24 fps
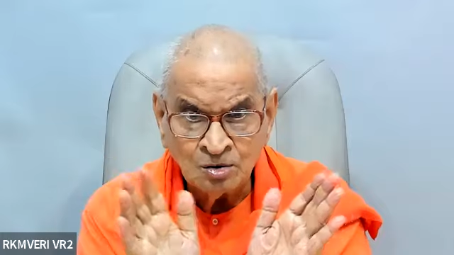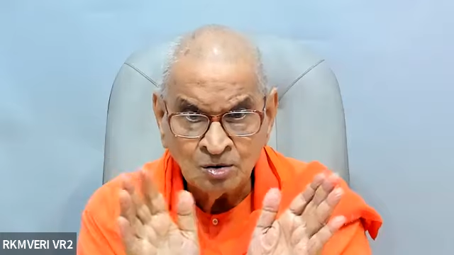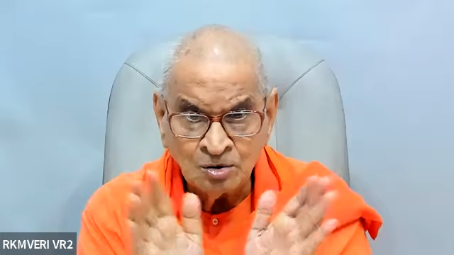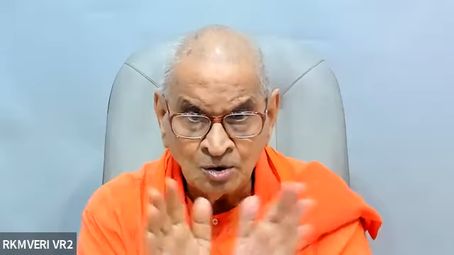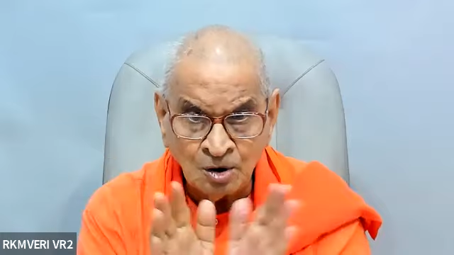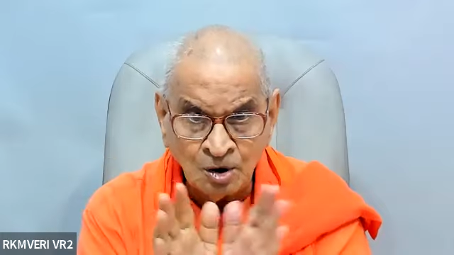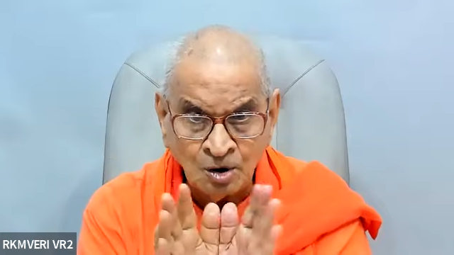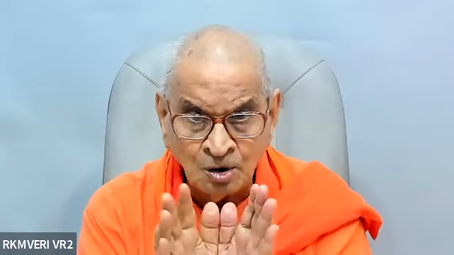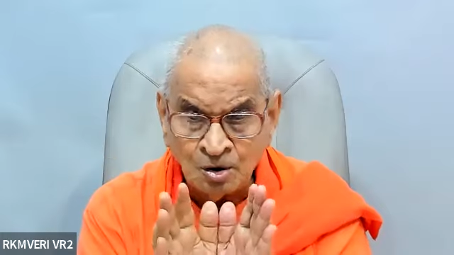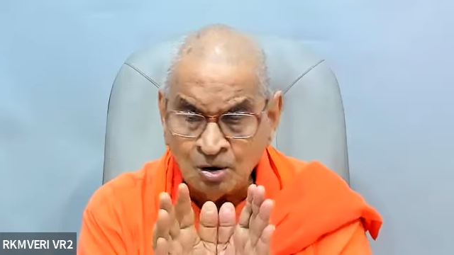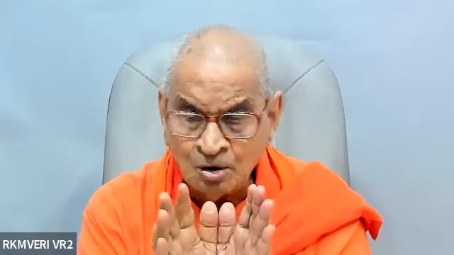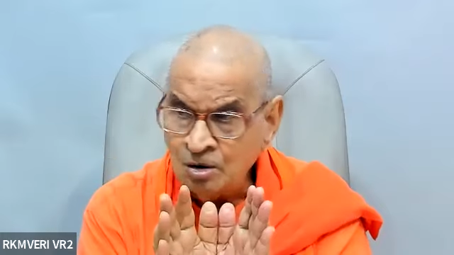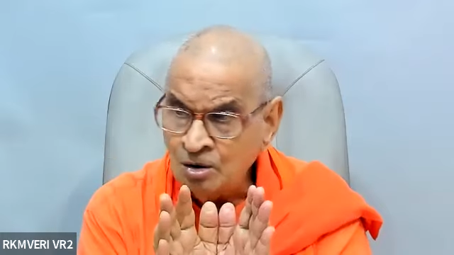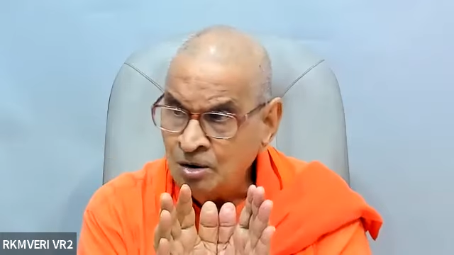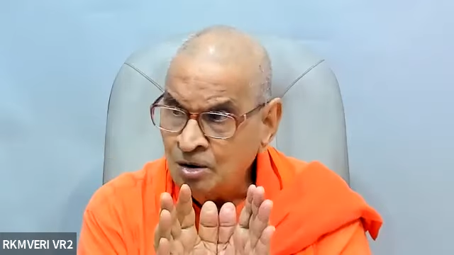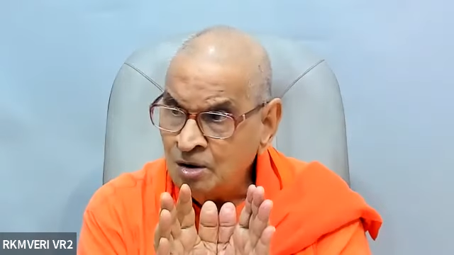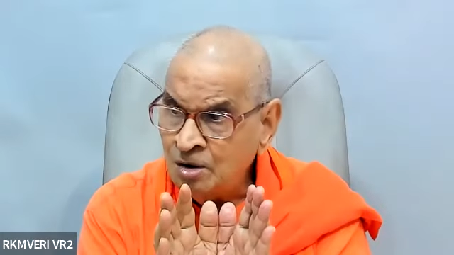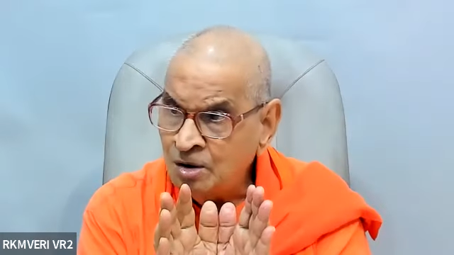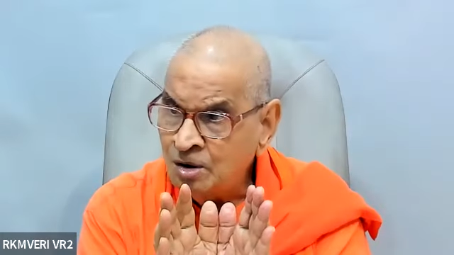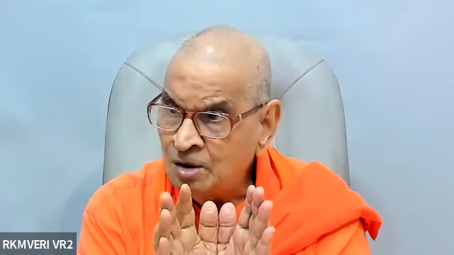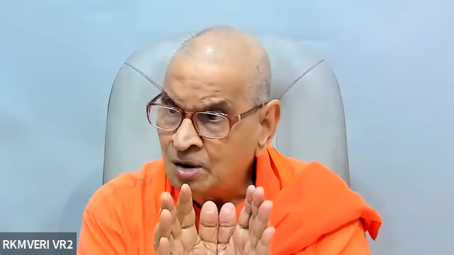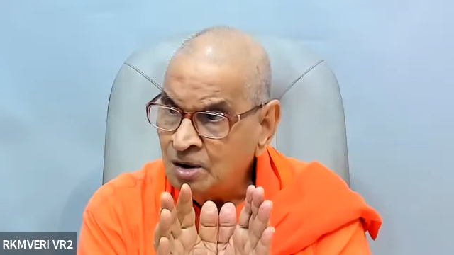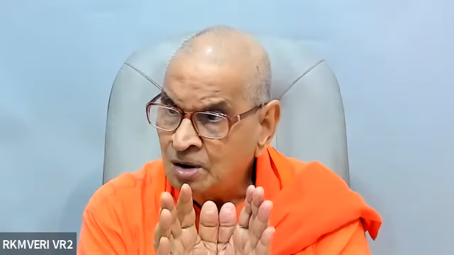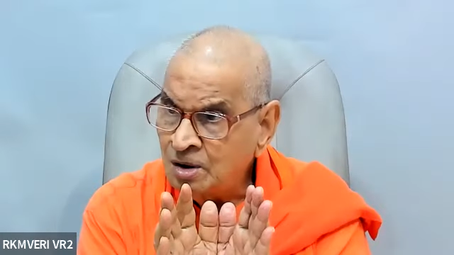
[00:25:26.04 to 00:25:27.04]
So,
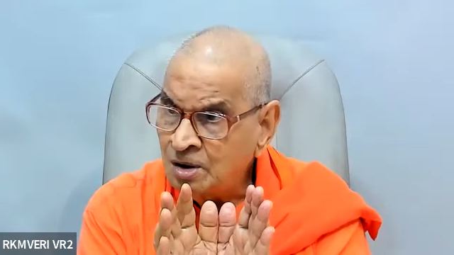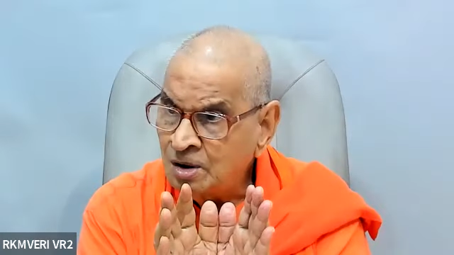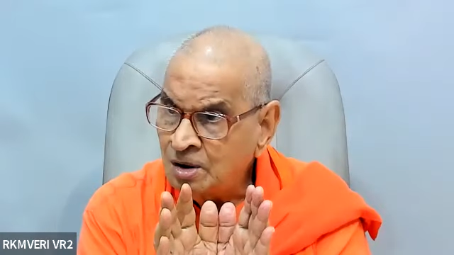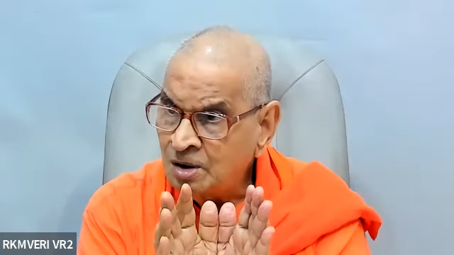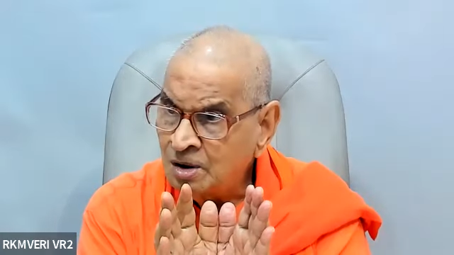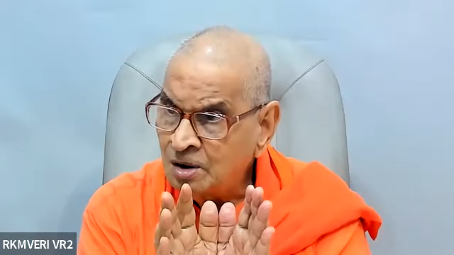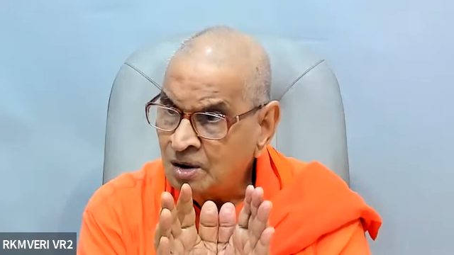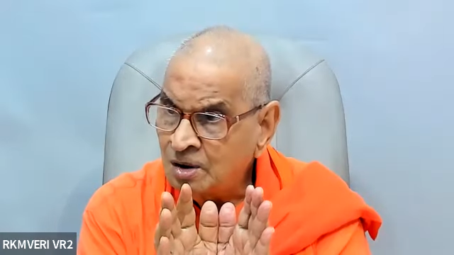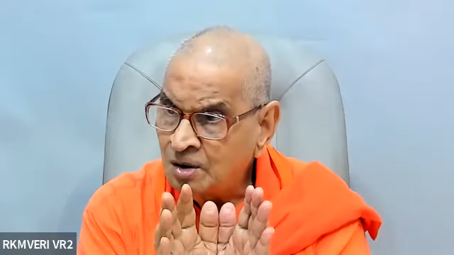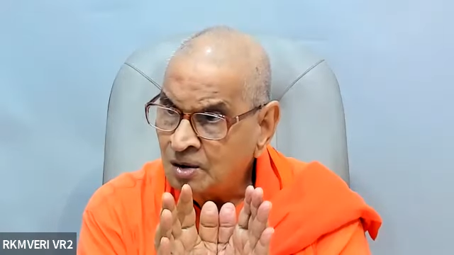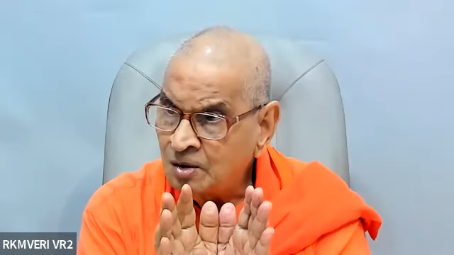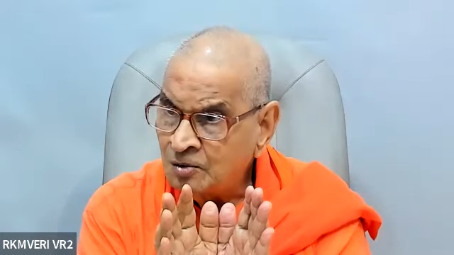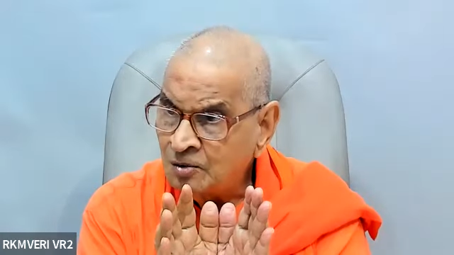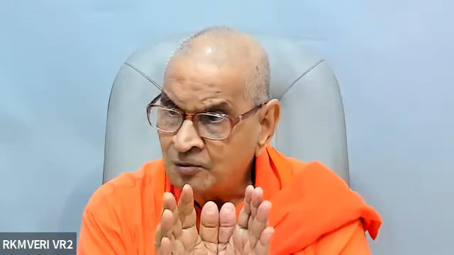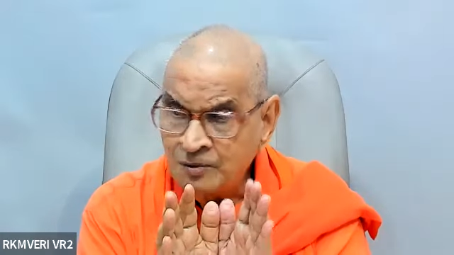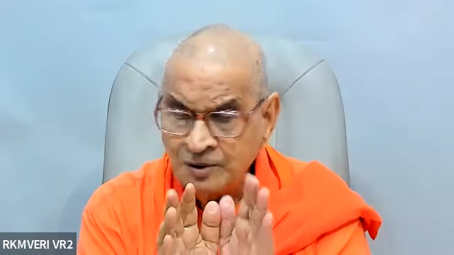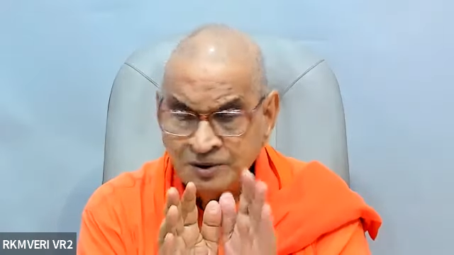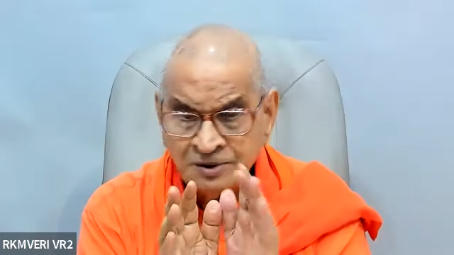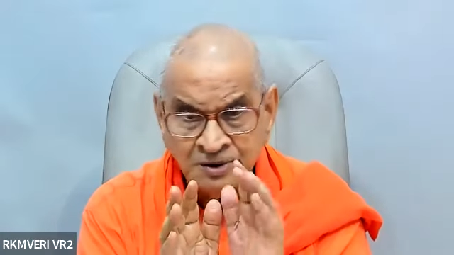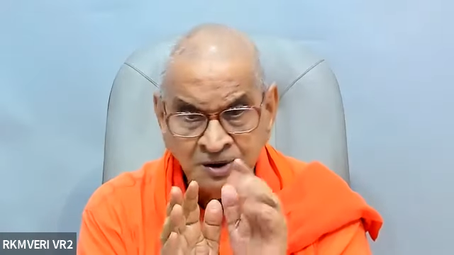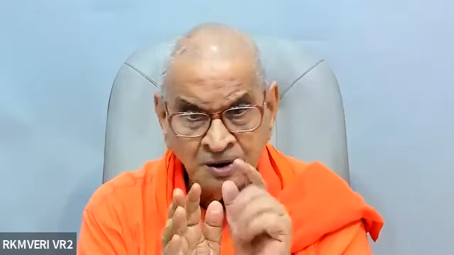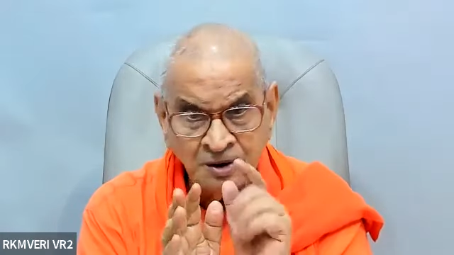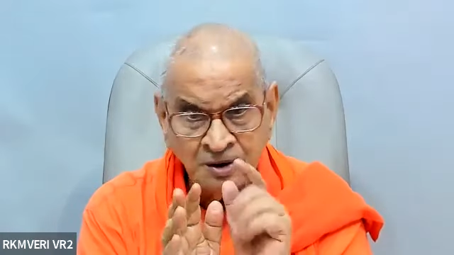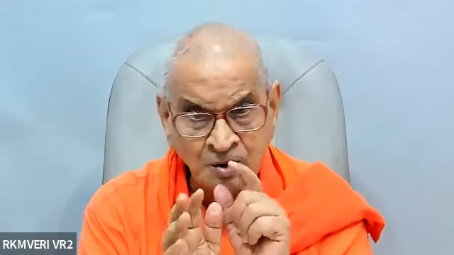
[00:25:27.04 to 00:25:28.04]

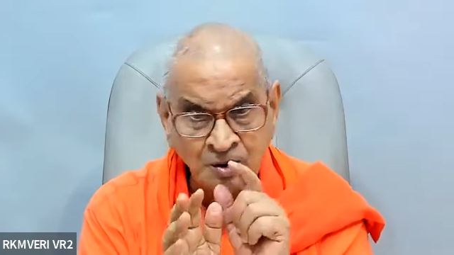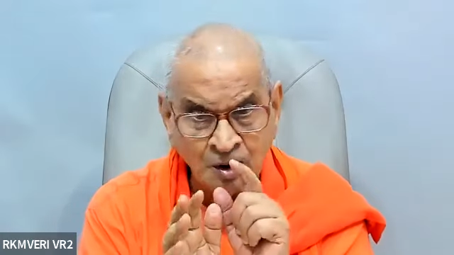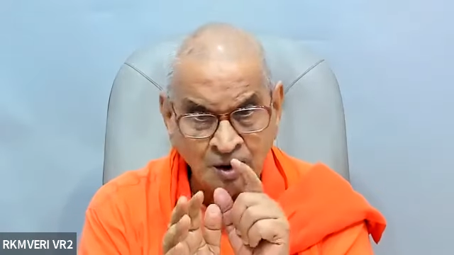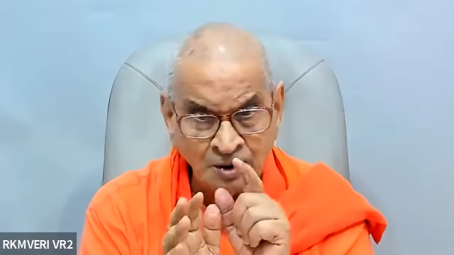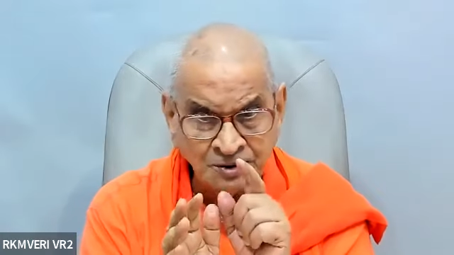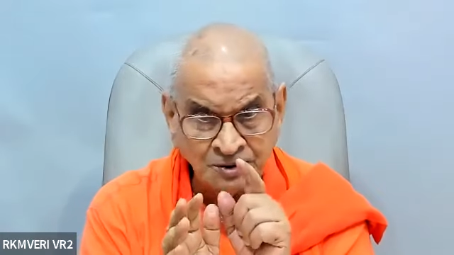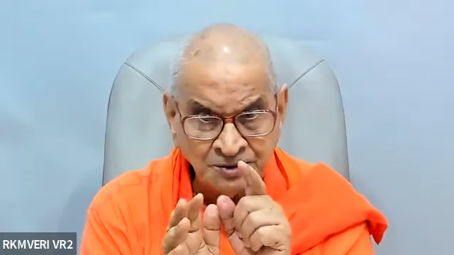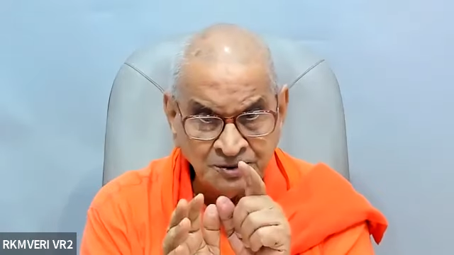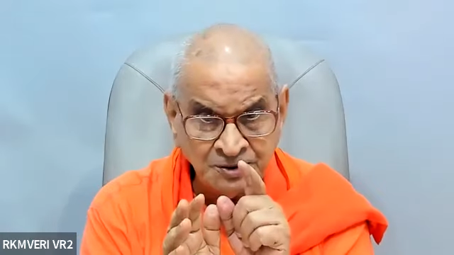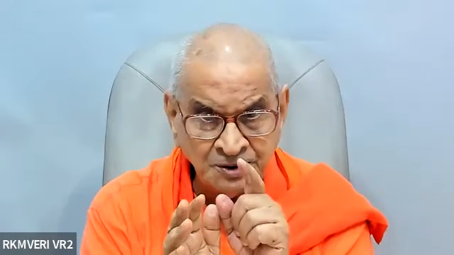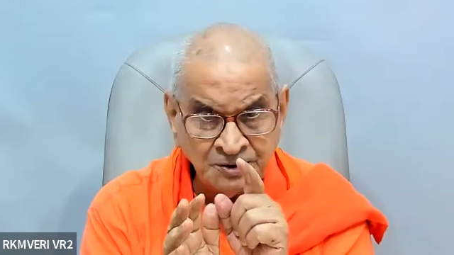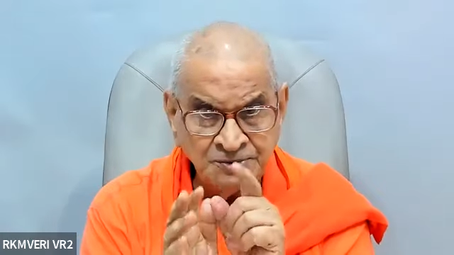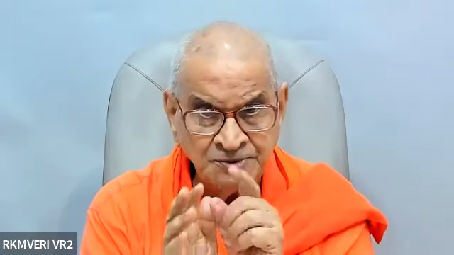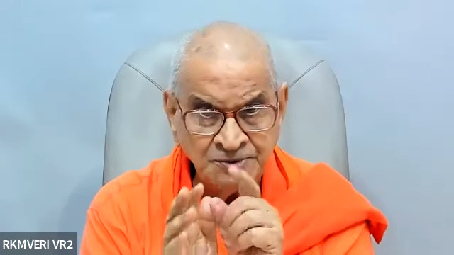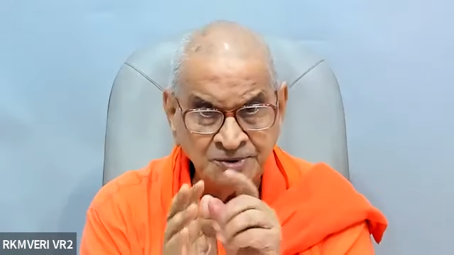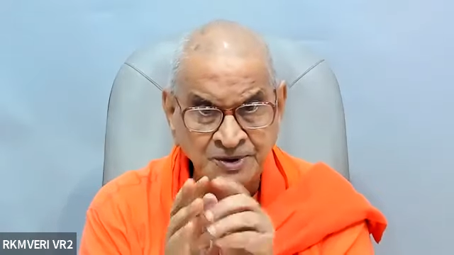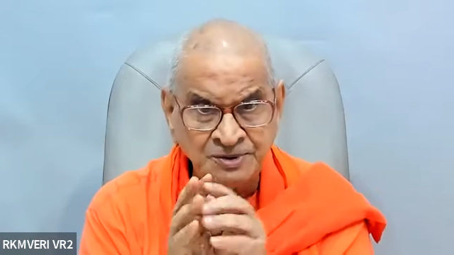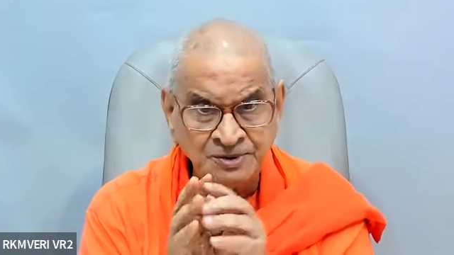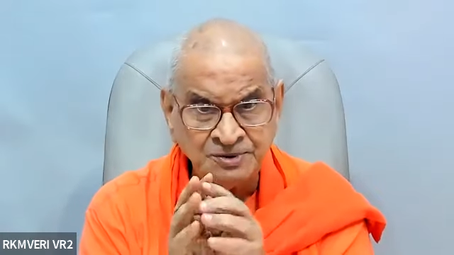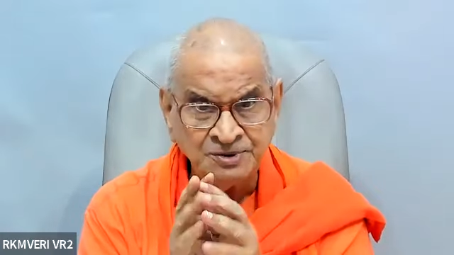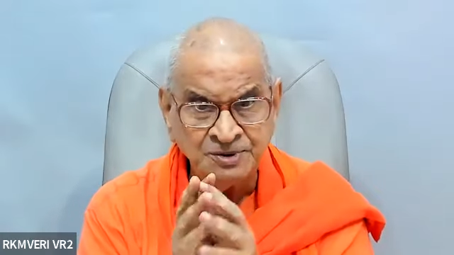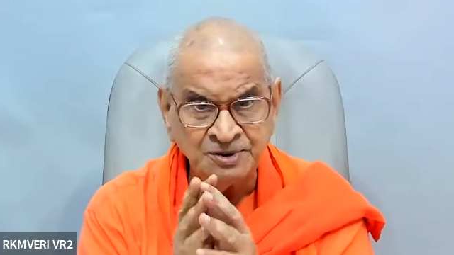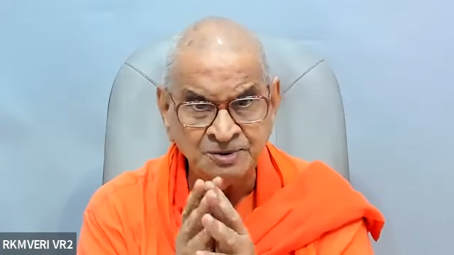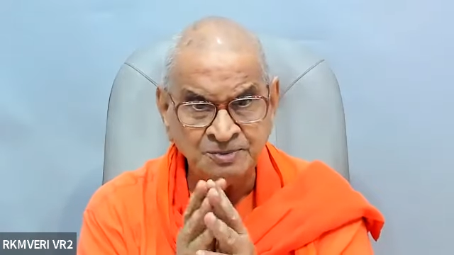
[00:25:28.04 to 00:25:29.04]
when the
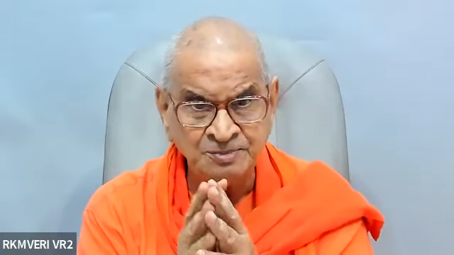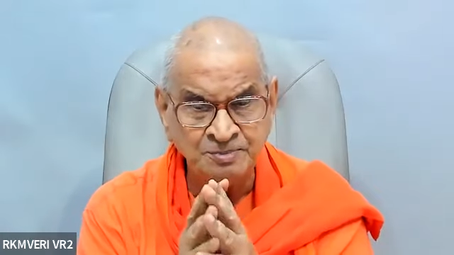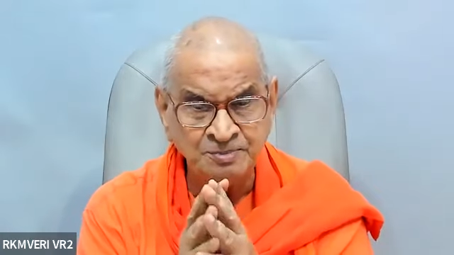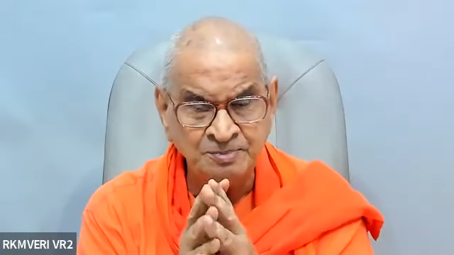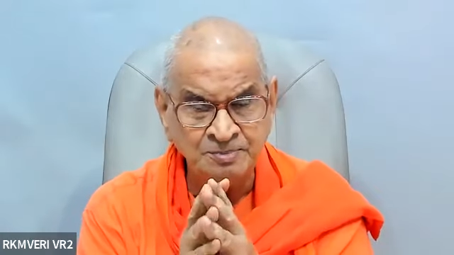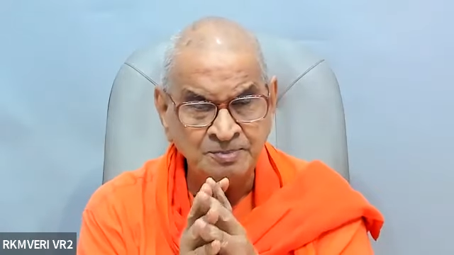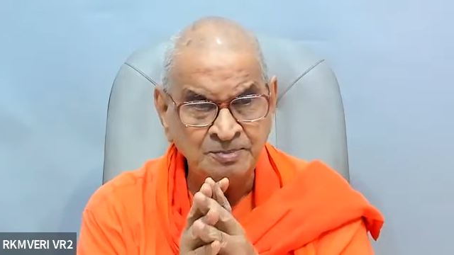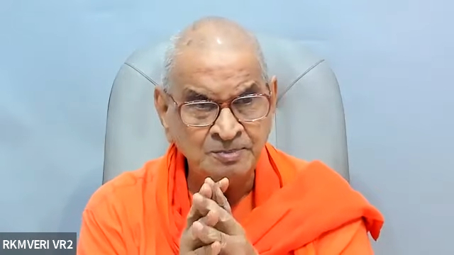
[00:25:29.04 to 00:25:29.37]
consciousness is